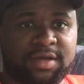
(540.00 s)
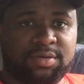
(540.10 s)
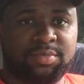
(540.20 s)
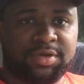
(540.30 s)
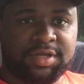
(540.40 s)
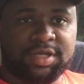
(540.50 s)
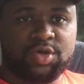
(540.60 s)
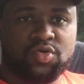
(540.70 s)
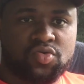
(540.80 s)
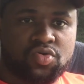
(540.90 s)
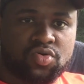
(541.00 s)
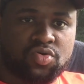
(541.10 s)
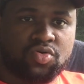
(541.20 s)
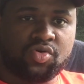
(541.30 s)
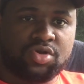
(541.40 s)
come to bring you.
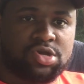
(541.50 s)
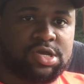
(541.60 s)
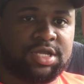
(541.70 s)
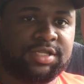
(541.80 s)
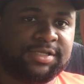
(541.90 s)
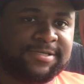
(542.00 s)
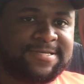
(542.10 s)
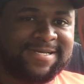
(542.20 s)
And